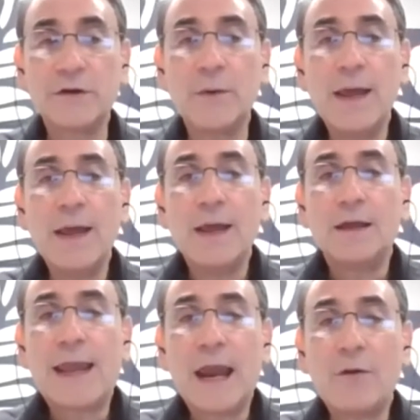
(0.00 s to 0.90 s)
So
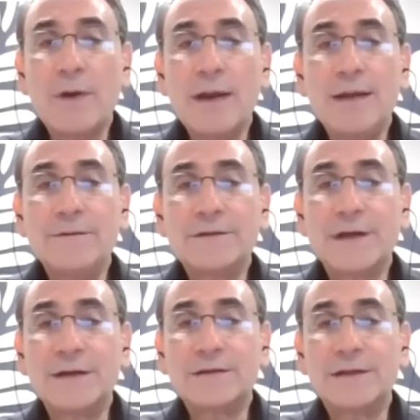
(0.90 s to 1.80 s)
Kerry
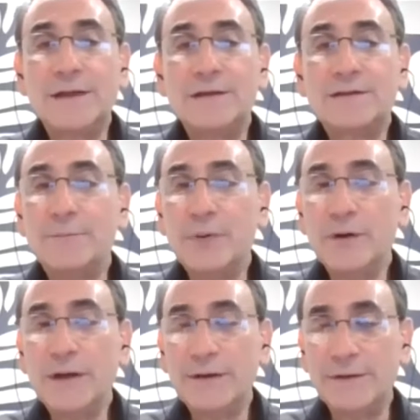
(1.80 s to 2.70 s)
gives us the
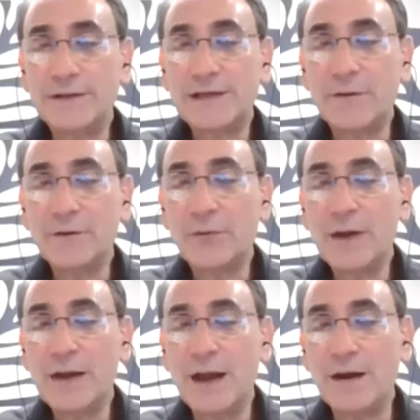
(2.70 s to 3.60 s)
stability of the South
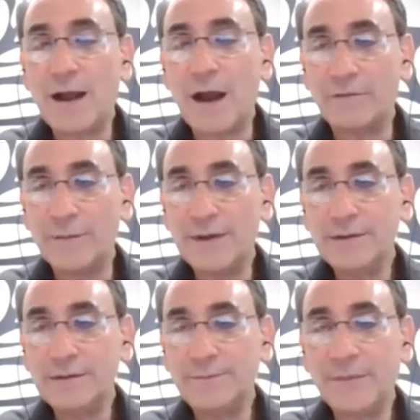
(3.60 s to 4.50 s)
Korean
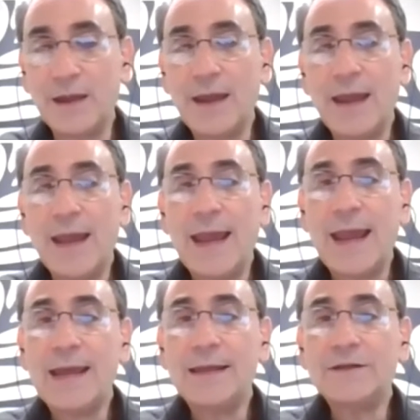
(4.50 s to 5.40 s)
government,
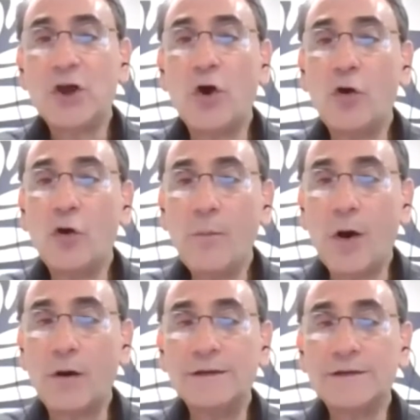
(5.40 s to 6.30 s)
and
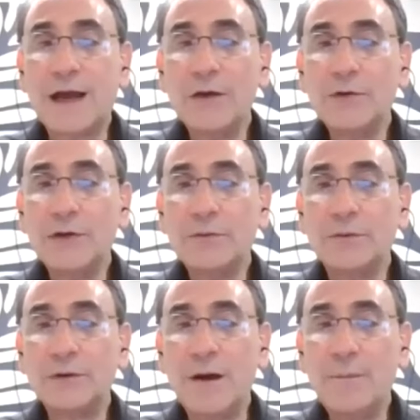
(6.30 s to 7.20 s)
Kolmar is a
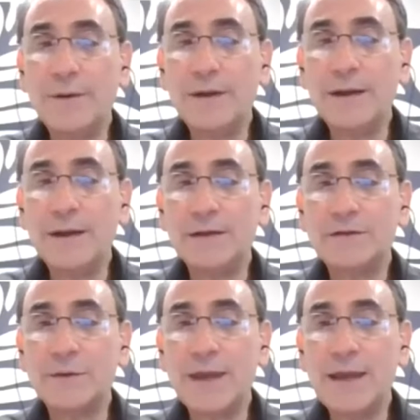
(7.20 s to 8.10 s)
100-year-old company,
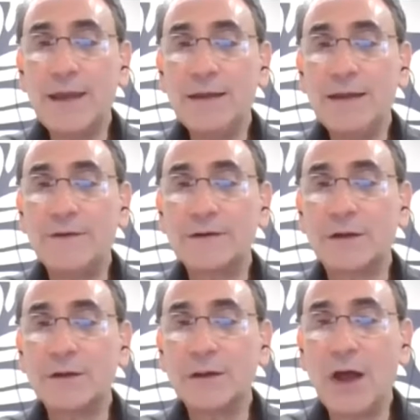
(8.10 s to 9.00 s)
so they give
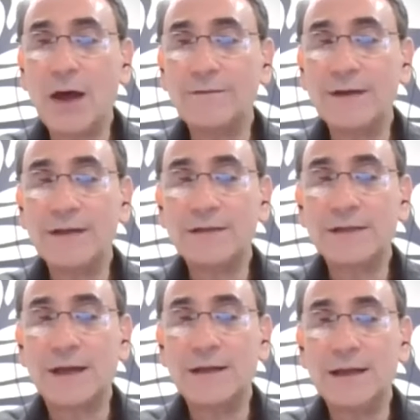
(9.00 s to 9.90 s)
us a lot of
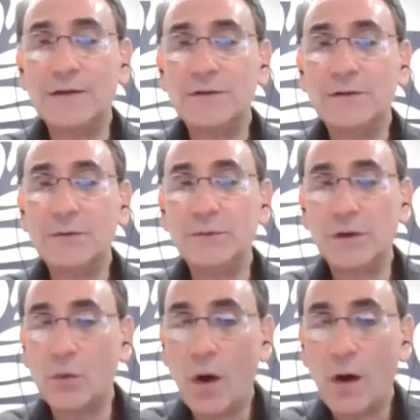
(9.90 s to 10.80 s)
insight into
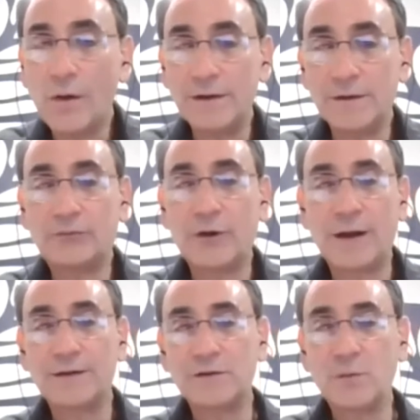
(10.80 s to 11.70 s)
the quality of the
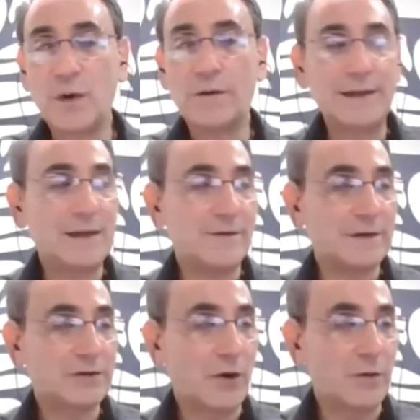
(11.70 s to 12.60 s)
product as well and give
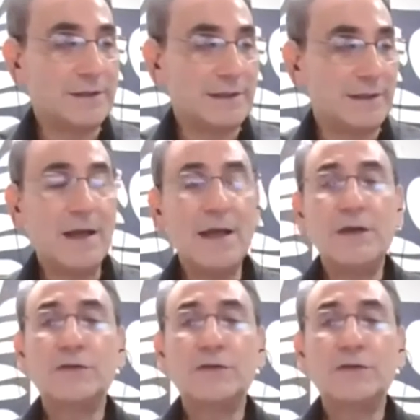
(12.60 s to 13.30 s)
us R&D.